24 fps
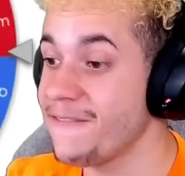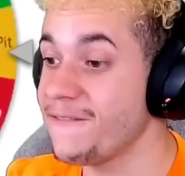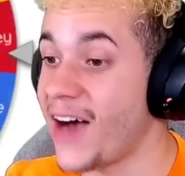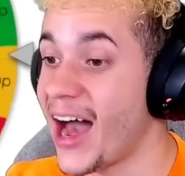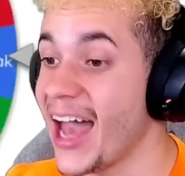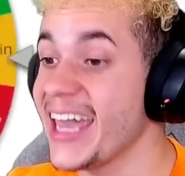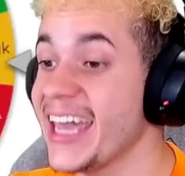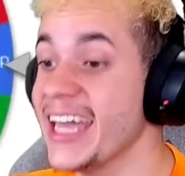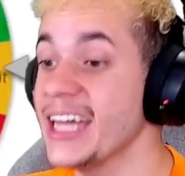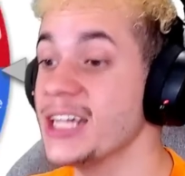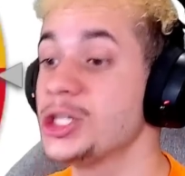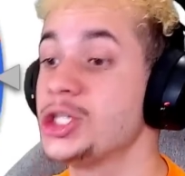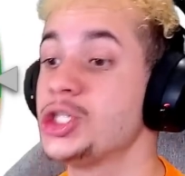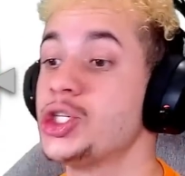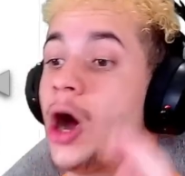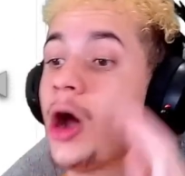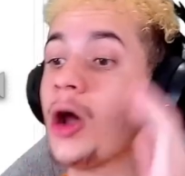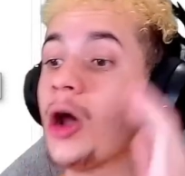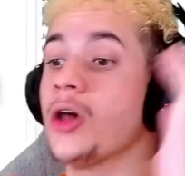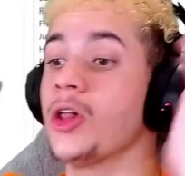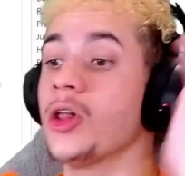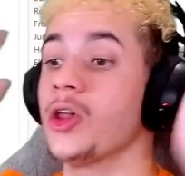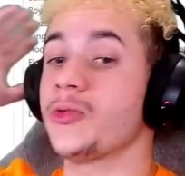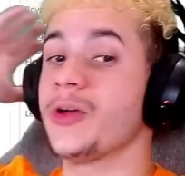I get
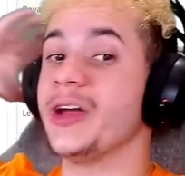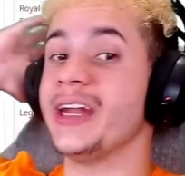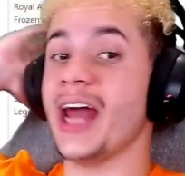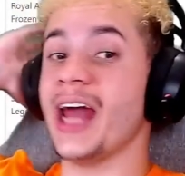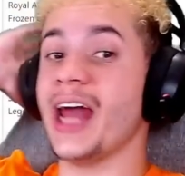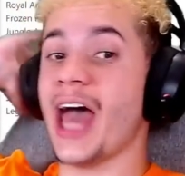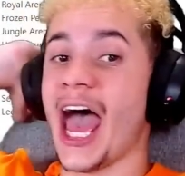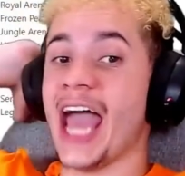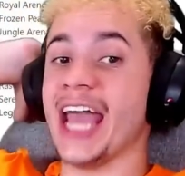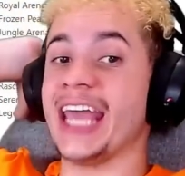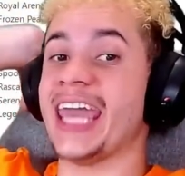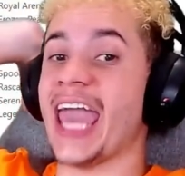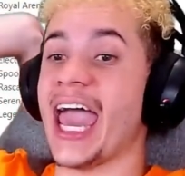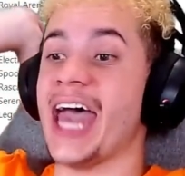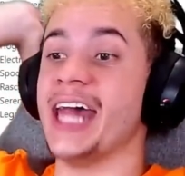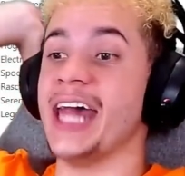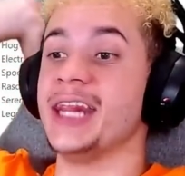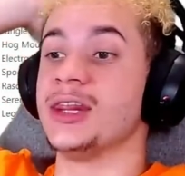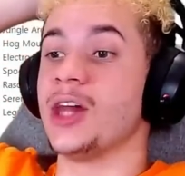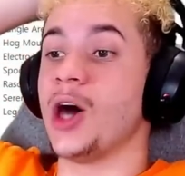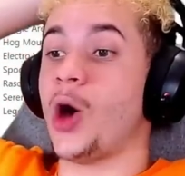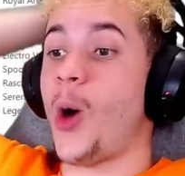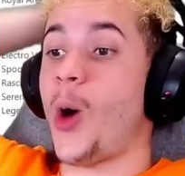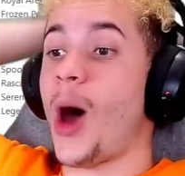jungle arena
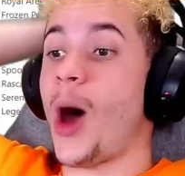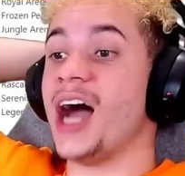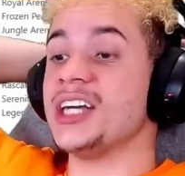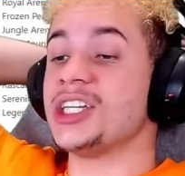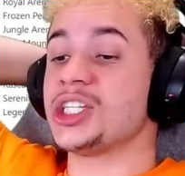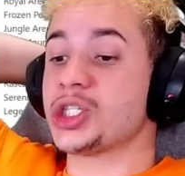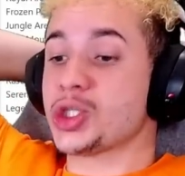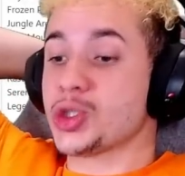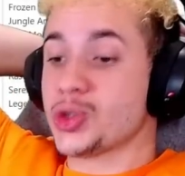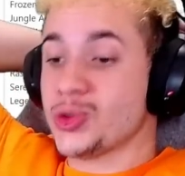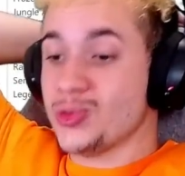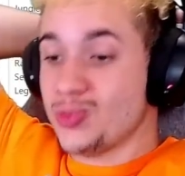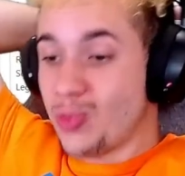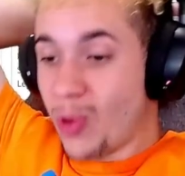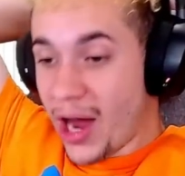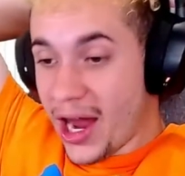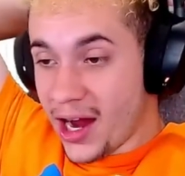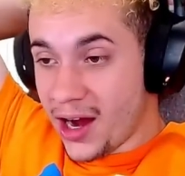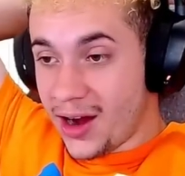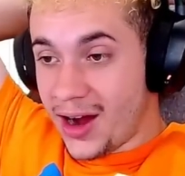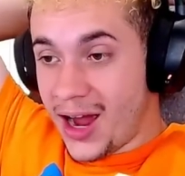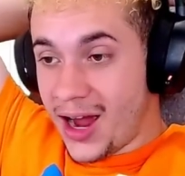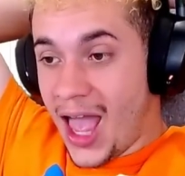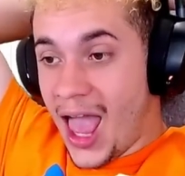again, though, I
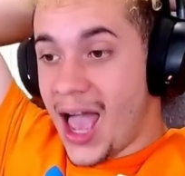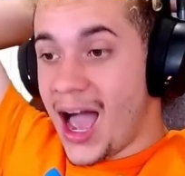swear